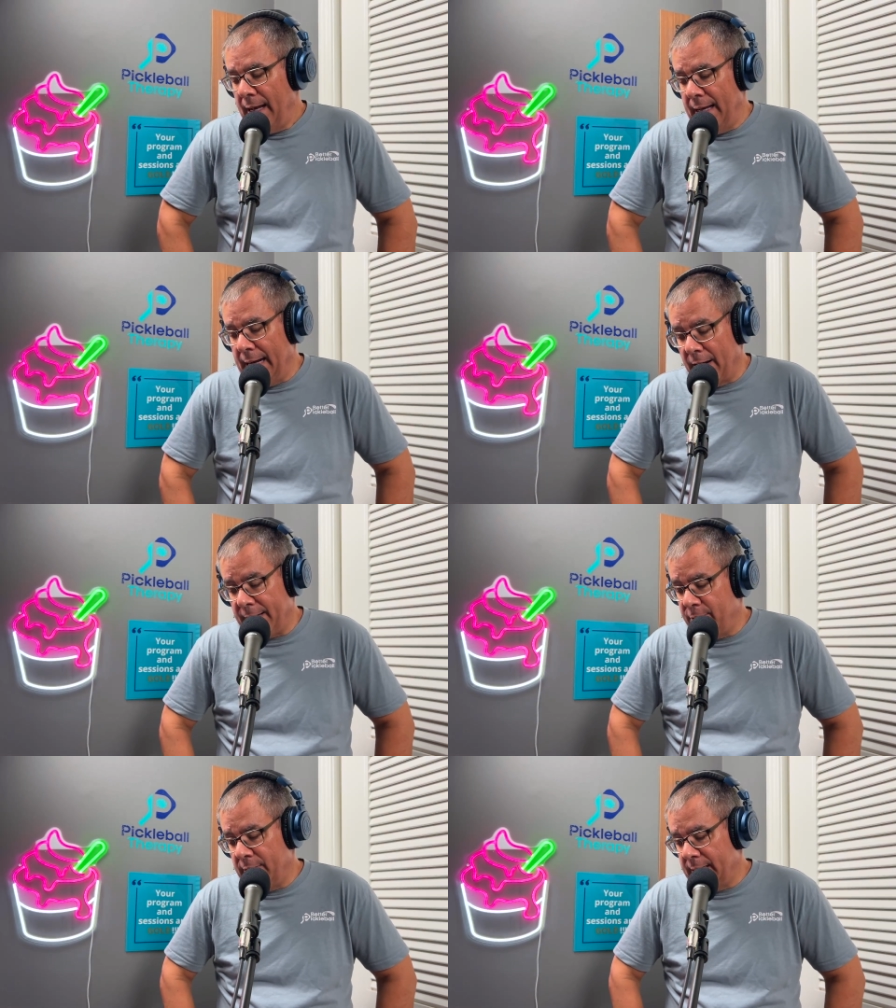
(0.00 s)
And I'll
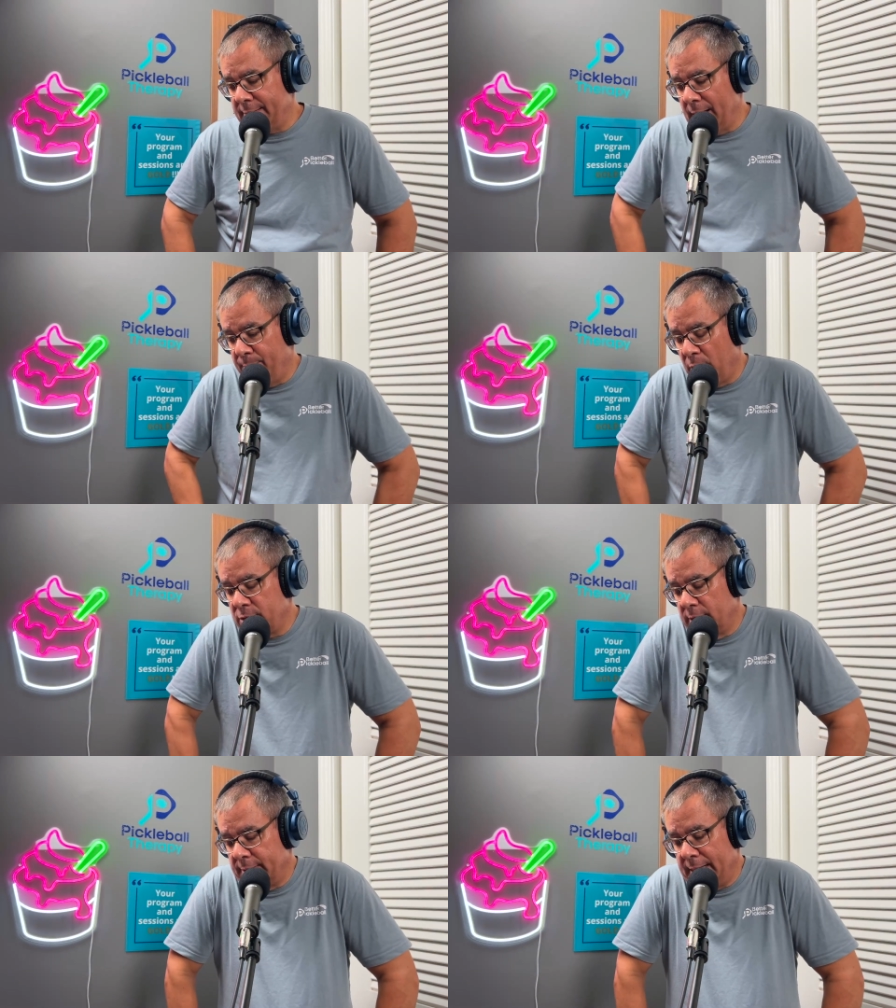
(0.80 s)
give you a
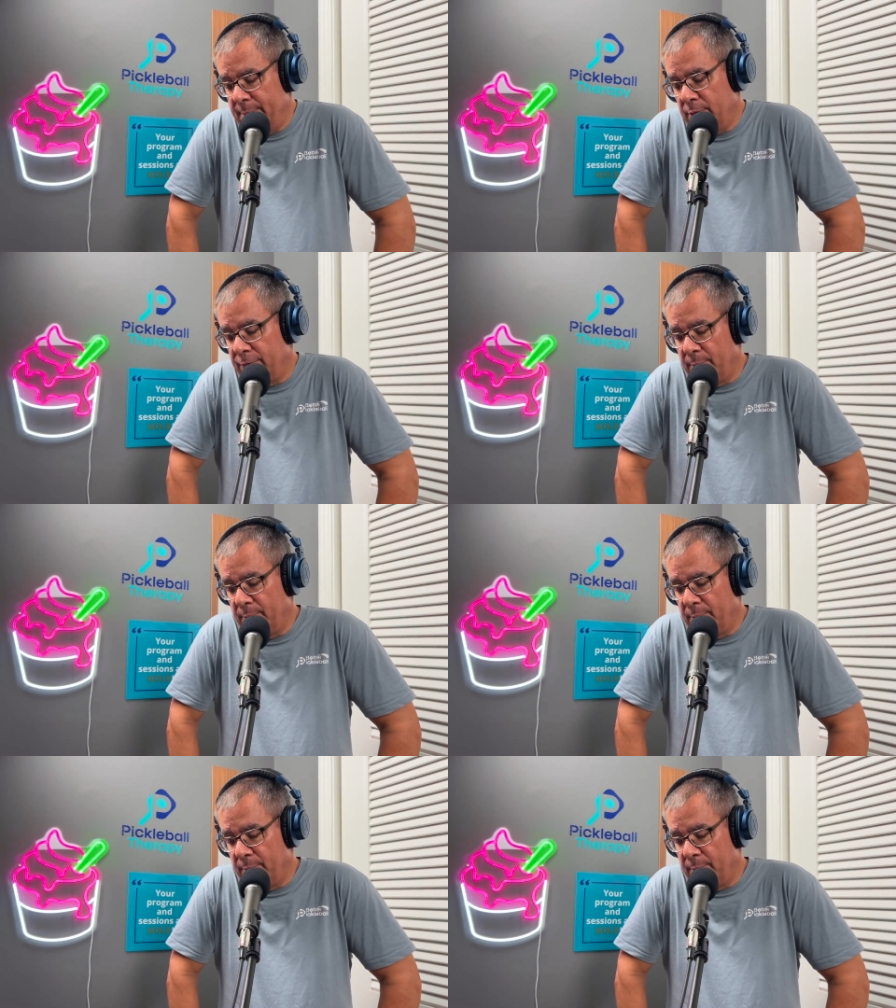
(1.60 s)
personal example.